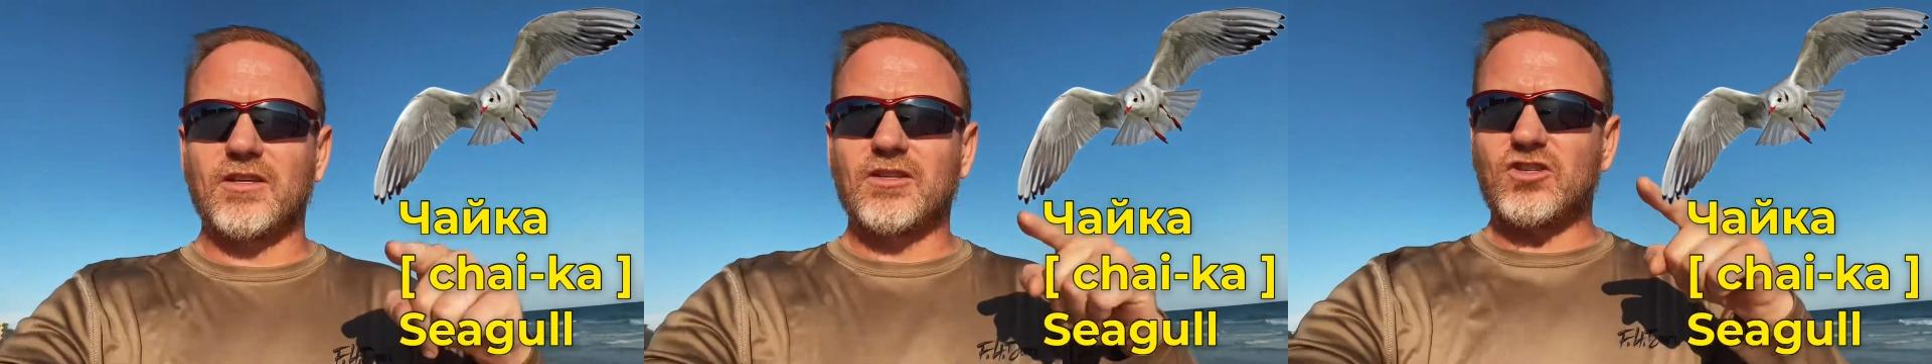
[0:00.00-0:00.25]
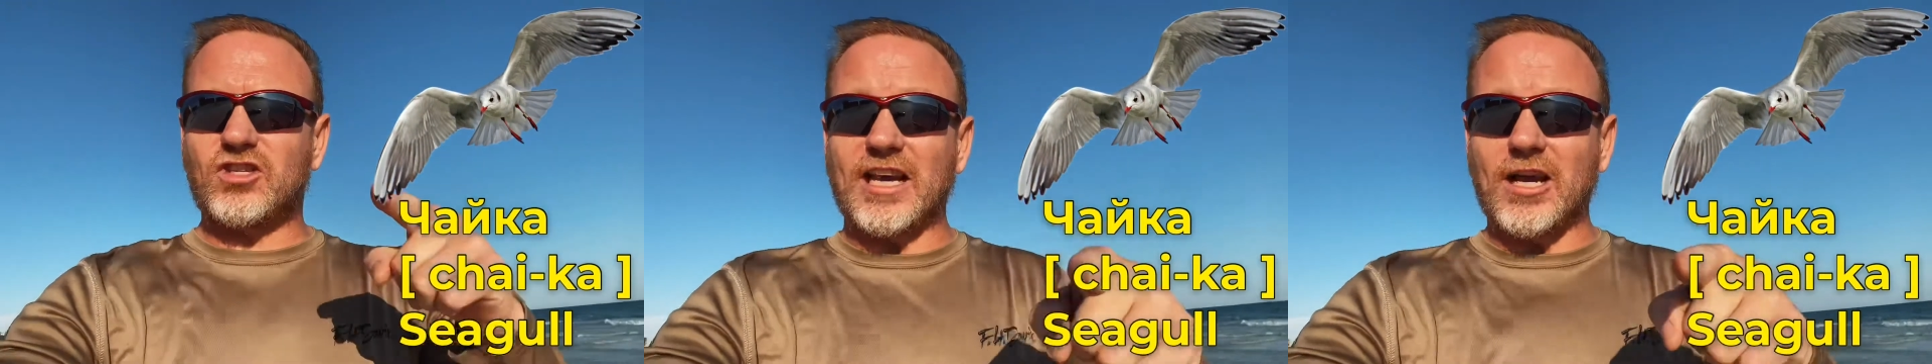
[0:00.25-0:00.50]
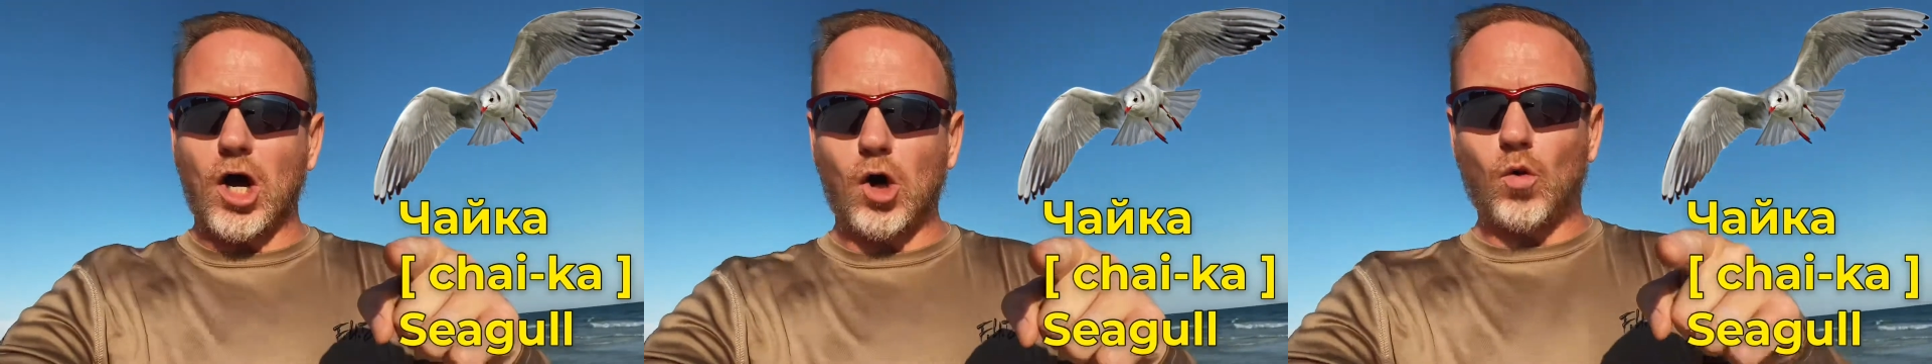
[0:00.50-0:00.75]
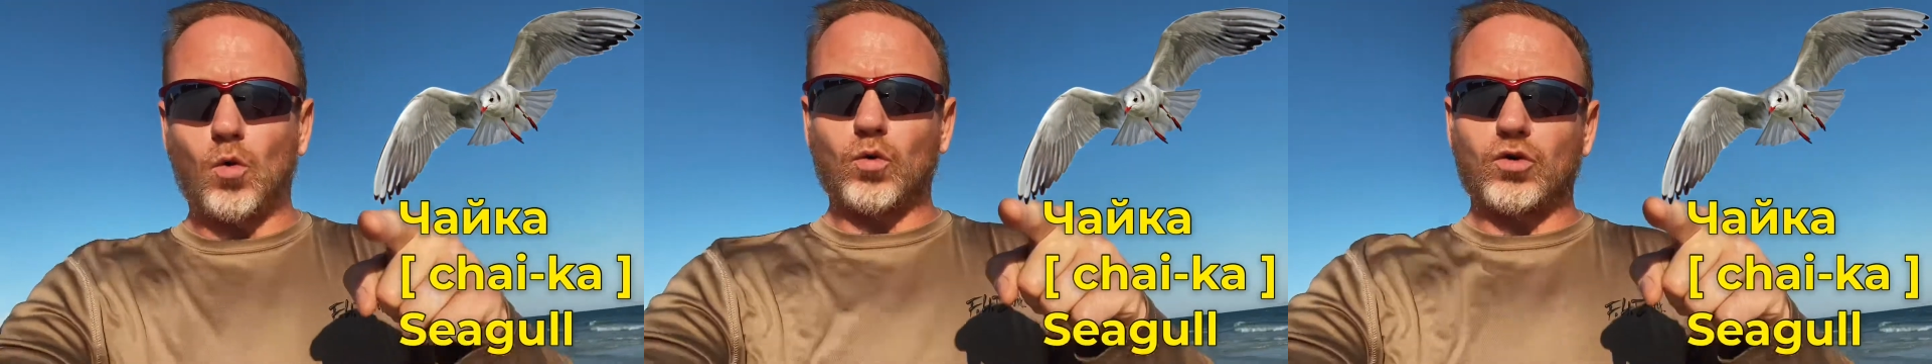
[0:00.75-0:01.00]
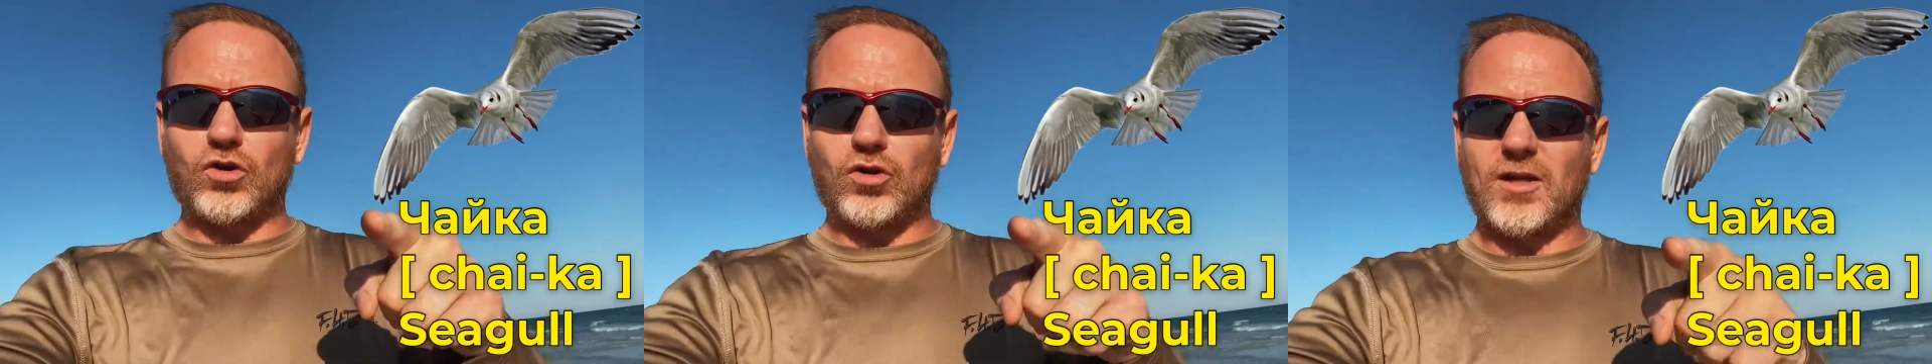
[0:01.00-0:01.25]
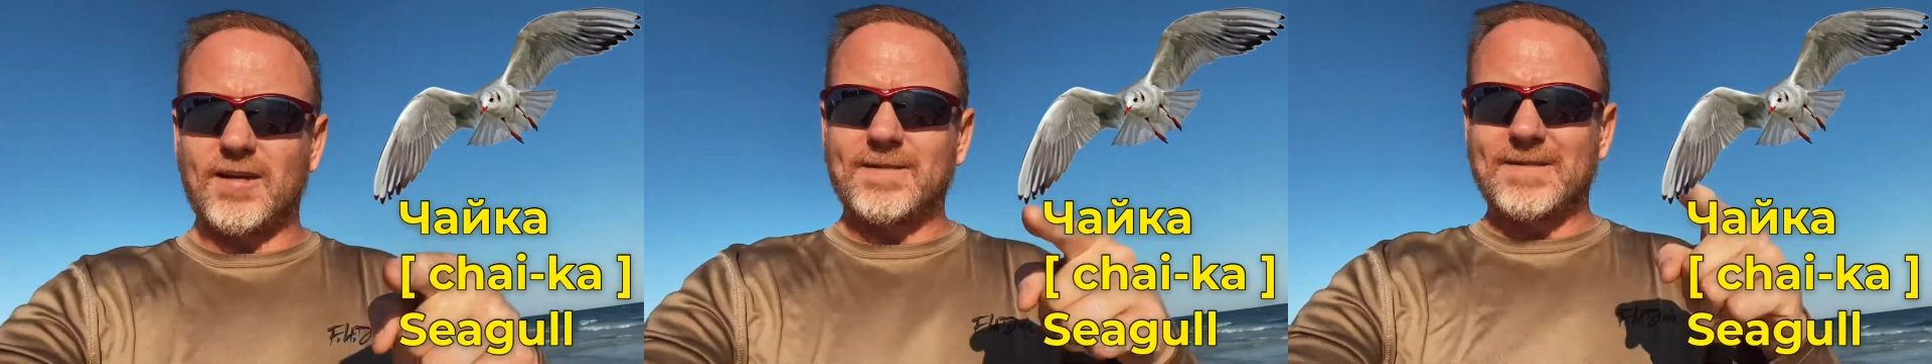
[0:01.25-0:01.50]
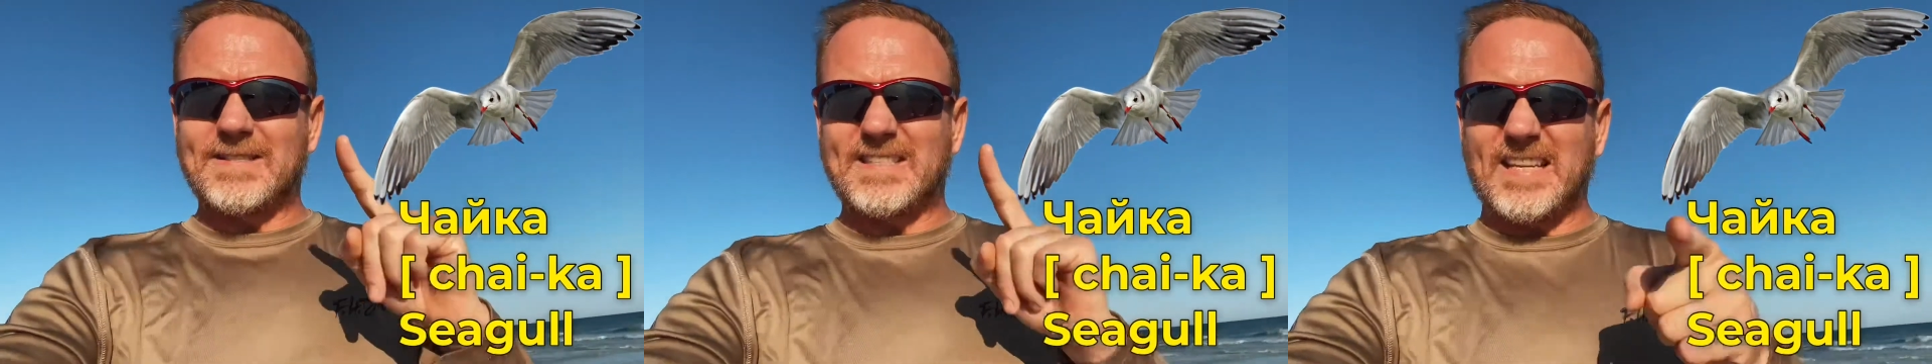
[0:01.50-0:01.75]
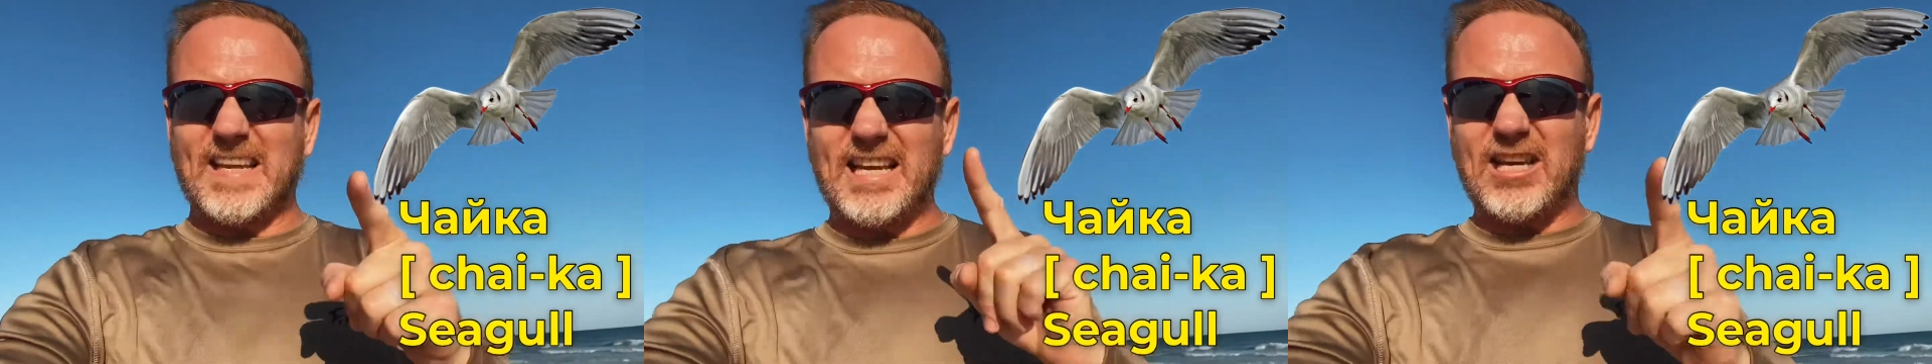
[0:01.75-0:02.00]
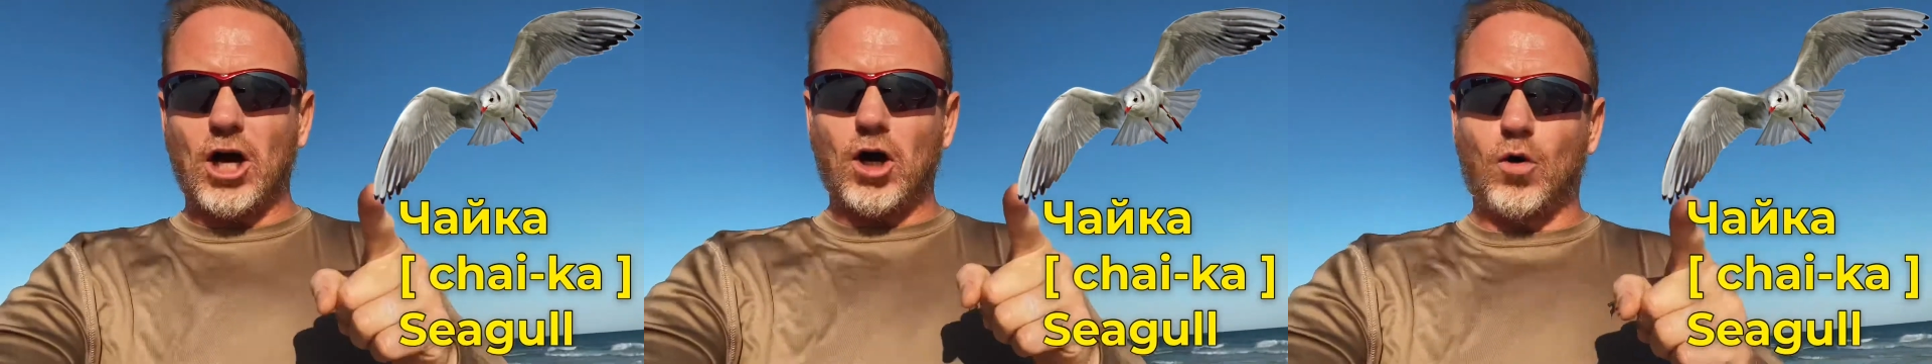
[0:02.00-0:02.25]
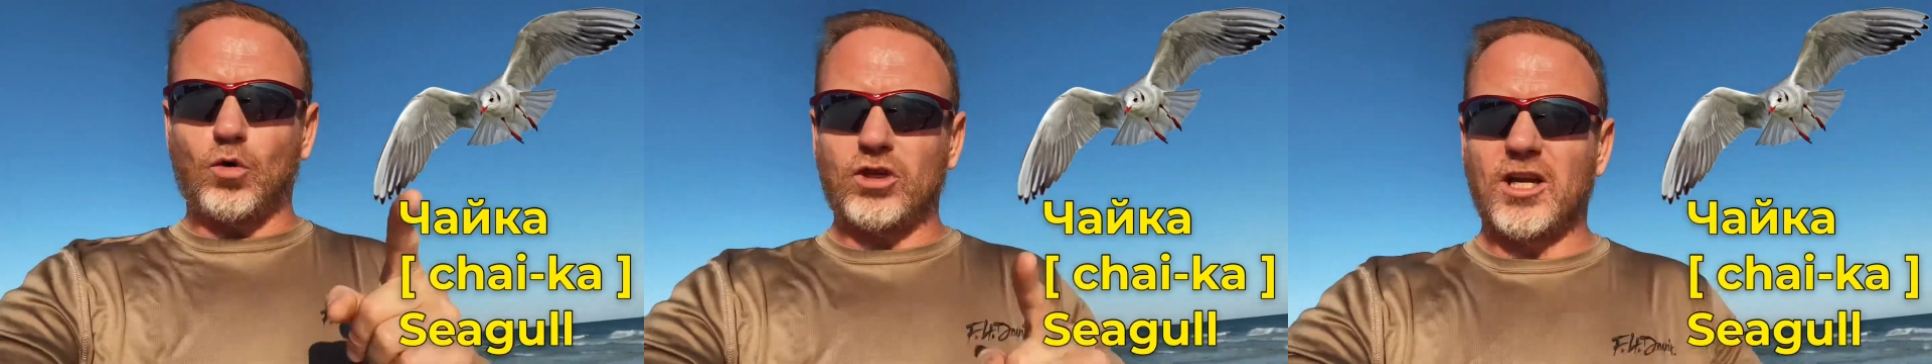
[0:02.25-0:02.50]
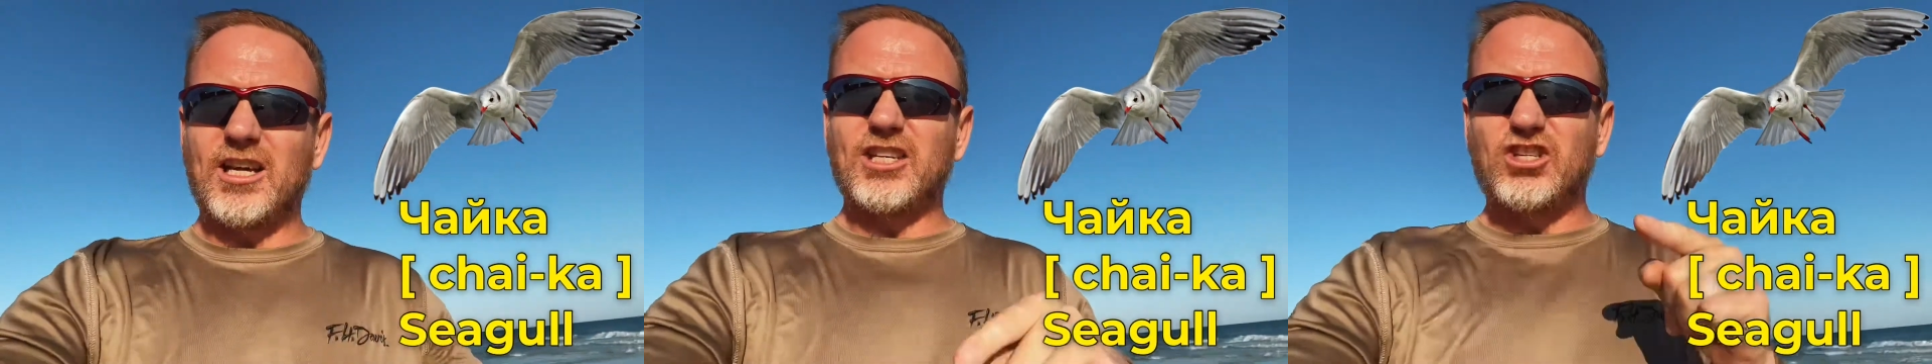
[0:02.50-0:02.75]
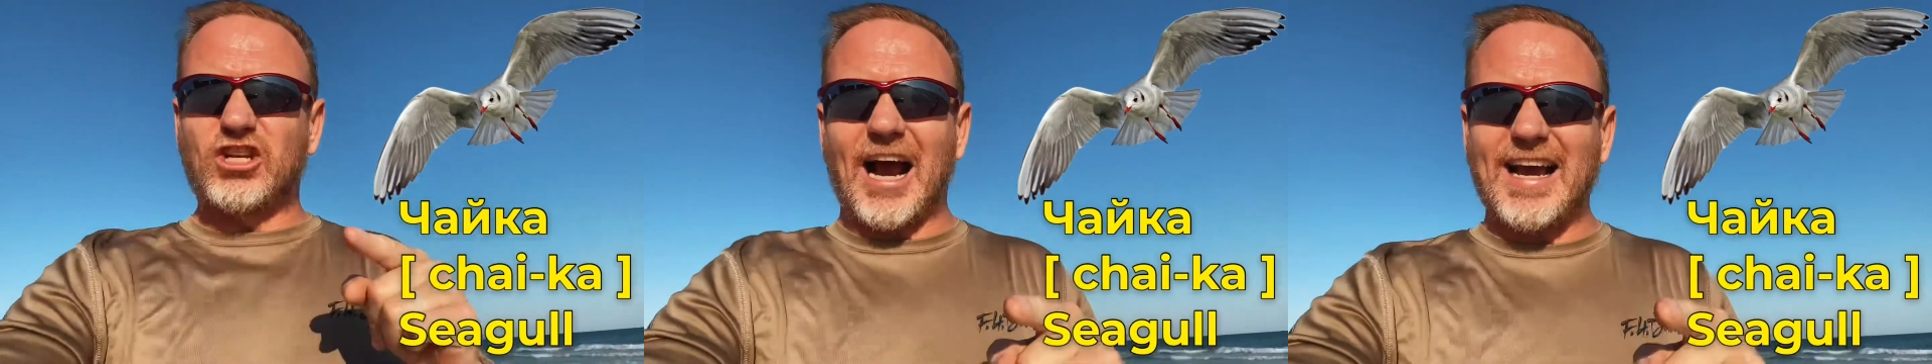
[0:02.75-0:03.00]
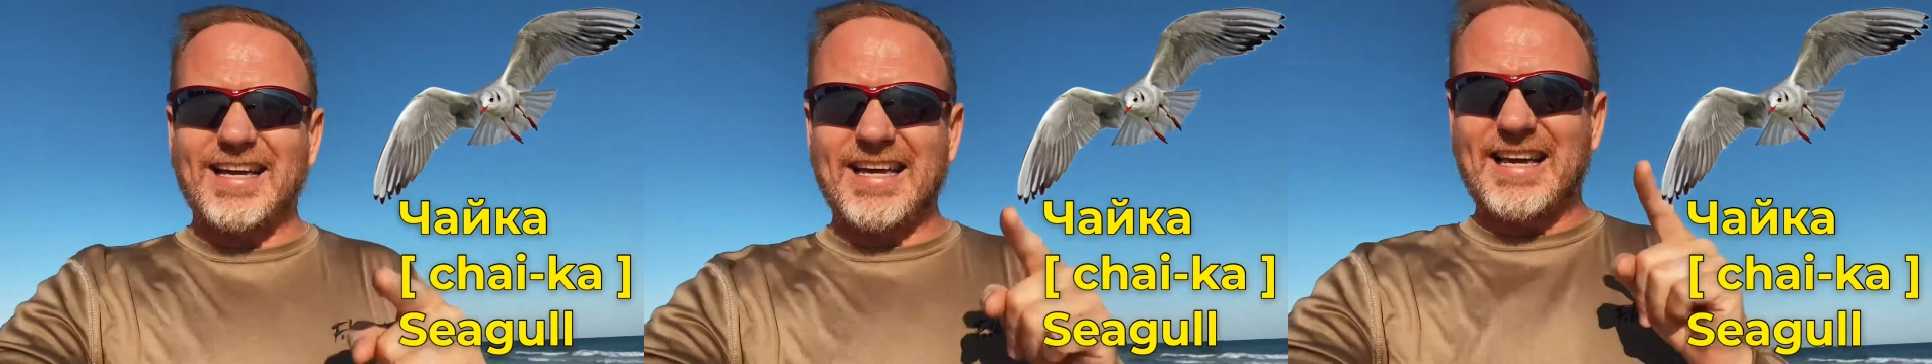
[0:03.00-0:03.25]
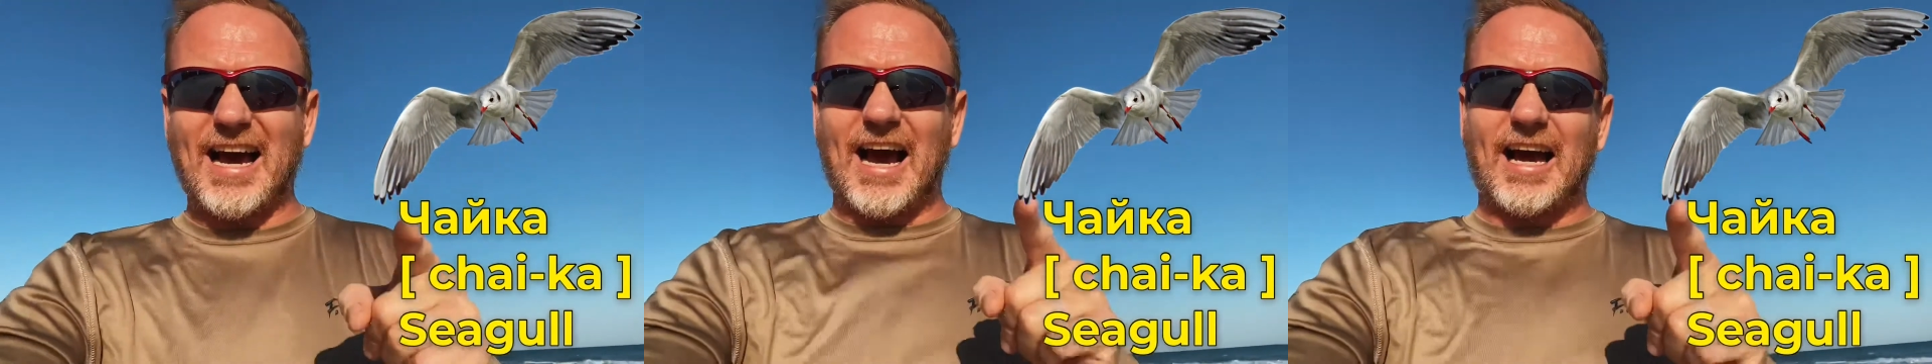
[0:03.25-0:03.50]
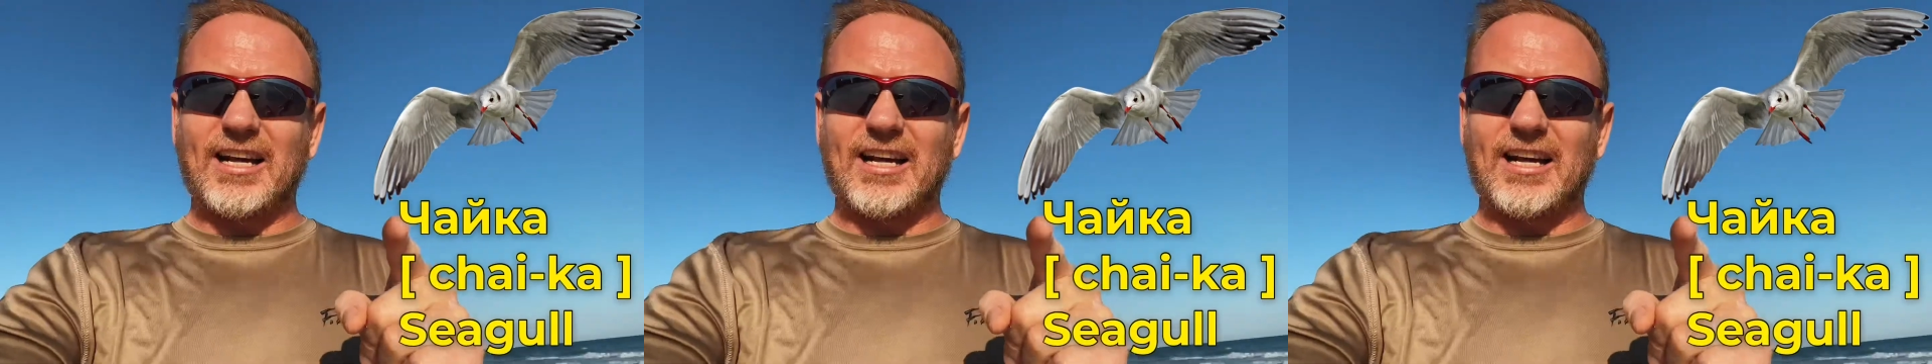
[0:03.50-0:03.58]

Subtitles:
Seagulls. Seagulls. Chaika.